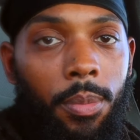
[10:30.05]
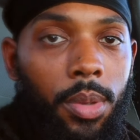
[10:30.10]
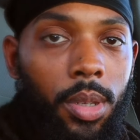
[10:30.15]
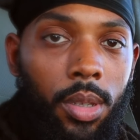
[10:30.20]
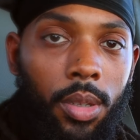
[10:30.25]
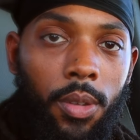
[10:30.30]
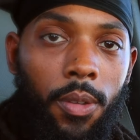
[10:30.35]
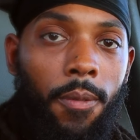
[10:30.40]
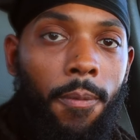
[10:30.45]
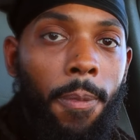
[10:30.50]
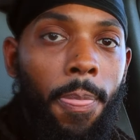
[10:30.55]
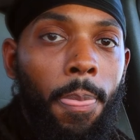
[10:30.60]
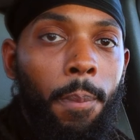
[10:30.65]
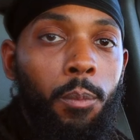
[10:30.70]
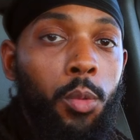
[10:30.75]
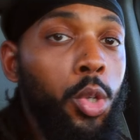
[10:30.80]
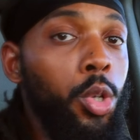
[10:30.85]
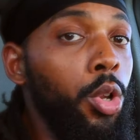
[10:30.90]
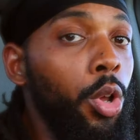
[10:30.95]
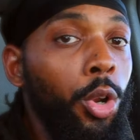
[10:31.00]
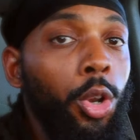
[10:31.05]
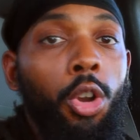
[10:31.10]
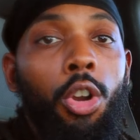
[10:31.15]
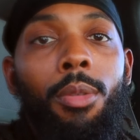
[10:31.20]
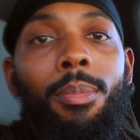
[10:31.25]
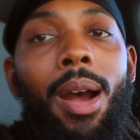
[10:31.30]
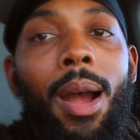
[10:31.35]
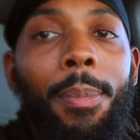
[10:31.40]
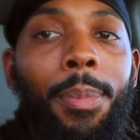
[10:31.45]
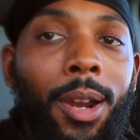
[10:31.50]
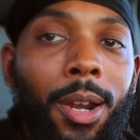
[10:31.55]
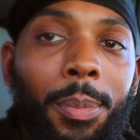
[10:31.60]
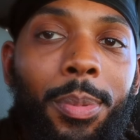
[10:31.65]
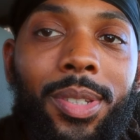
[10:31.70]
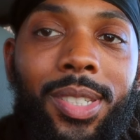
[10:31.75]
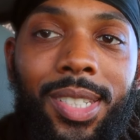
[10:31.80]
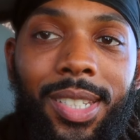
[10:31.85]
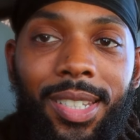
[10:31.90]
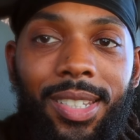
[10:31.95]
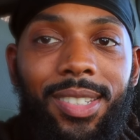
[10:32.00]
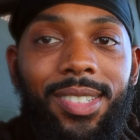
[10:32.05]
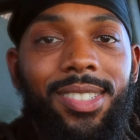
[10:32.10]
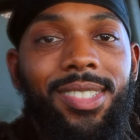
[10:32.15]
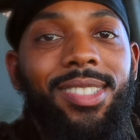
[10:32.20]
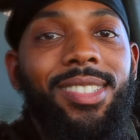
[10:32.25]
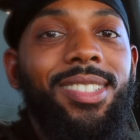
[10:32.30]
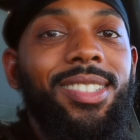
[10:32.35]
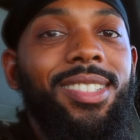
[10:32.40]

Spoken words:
me. You don't know what my purpose is.